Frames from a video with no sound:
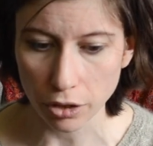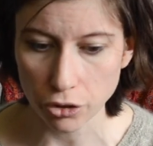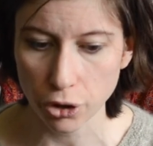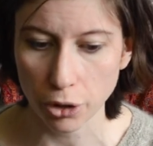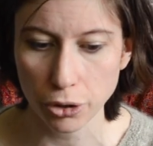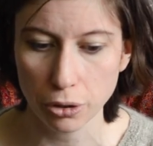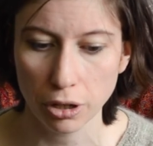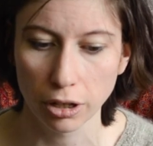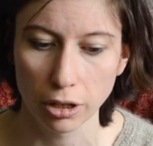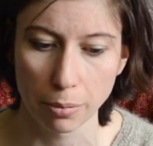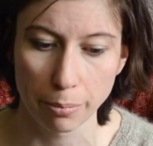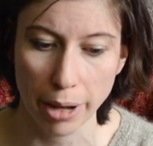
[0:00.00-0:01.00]
So you
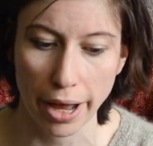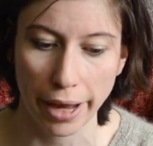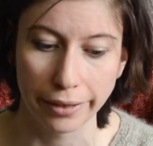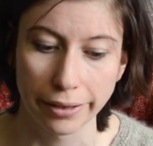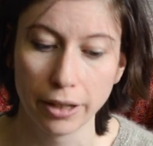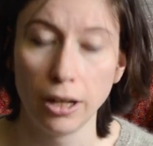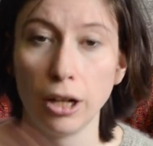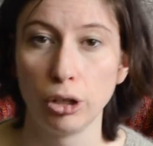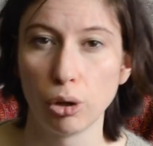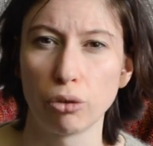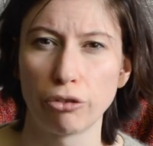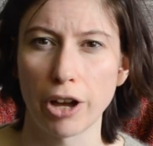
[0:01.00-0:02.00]
can combine
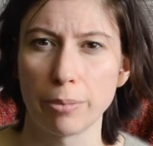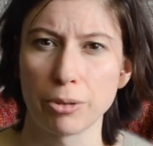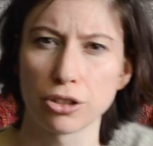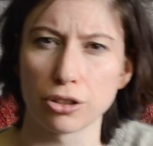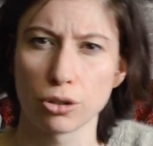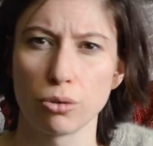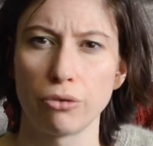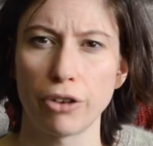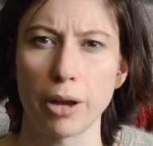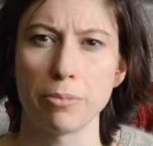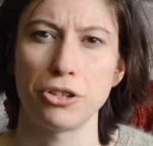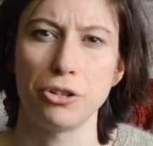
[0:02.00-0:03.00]
long fibres and short
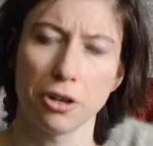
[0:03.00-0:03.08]
fibres.